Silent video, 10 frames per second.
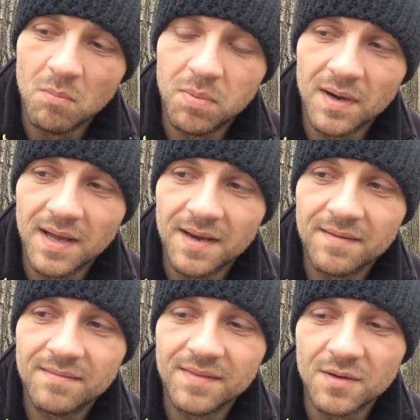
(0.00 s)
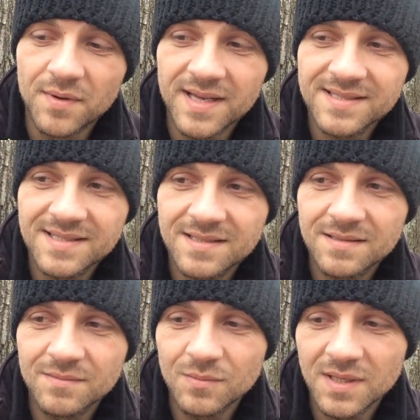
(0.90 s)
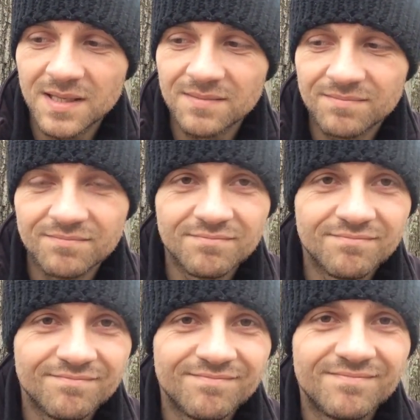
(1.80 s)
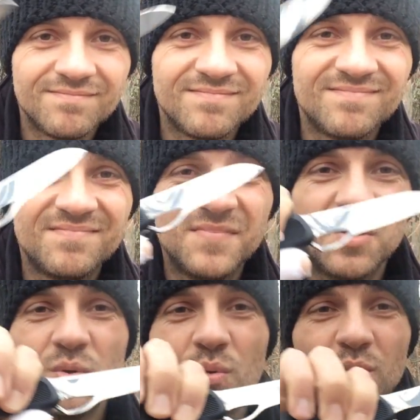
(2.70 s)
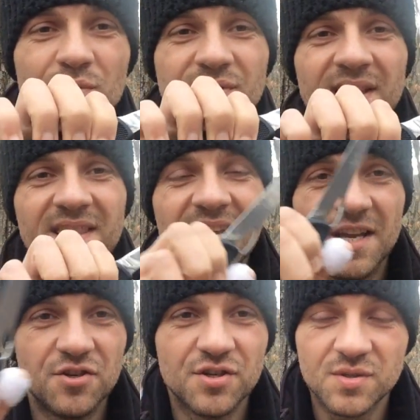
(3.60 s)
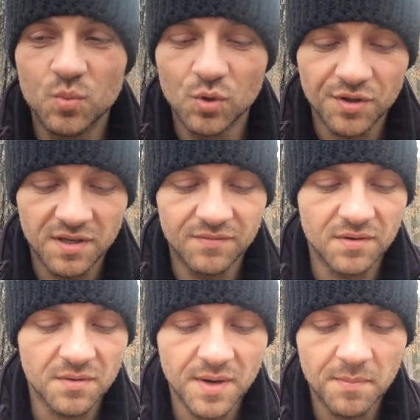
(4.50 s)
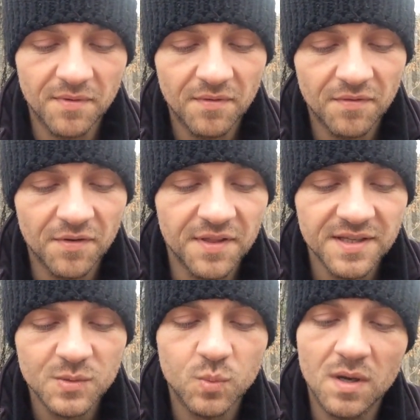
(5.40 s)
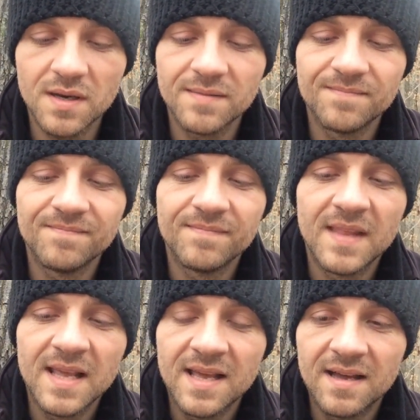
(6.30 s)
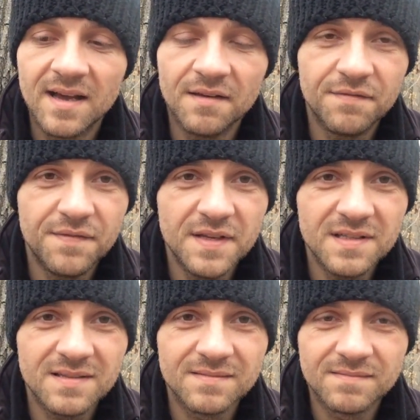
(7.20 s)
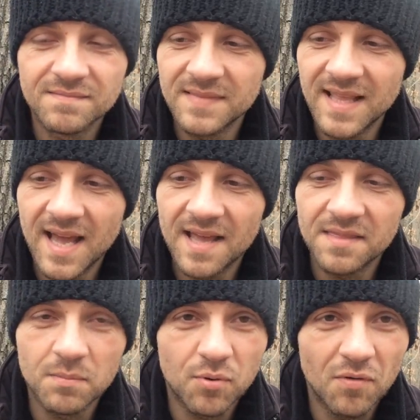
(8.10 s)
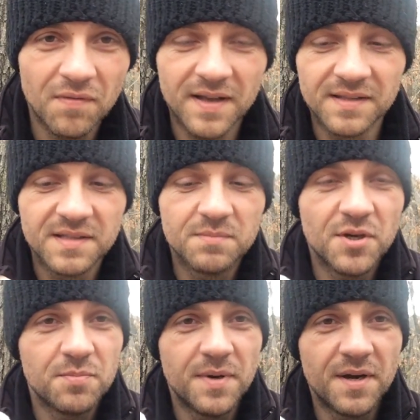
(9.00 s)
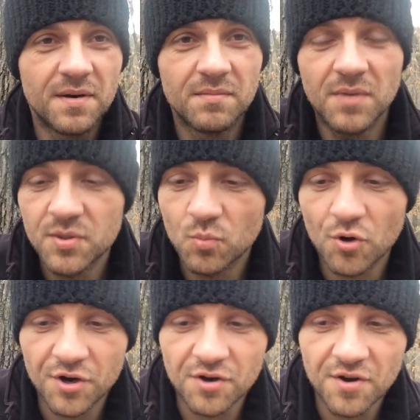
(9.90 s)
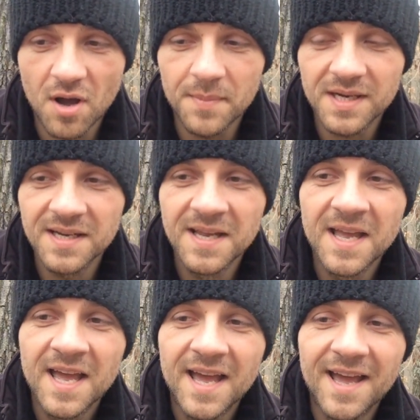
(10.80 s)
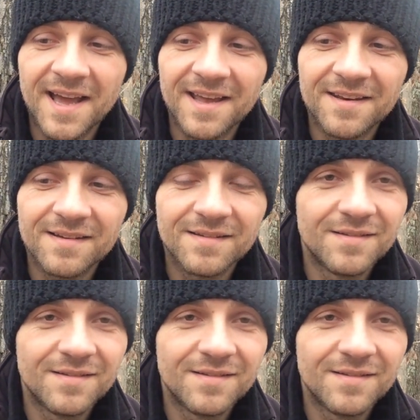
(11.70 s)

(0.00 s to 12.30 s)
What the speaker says: But the rest, well, the tools and the edges will give you grip. For this one, I feel that the profile is much better, much more ergonomic, and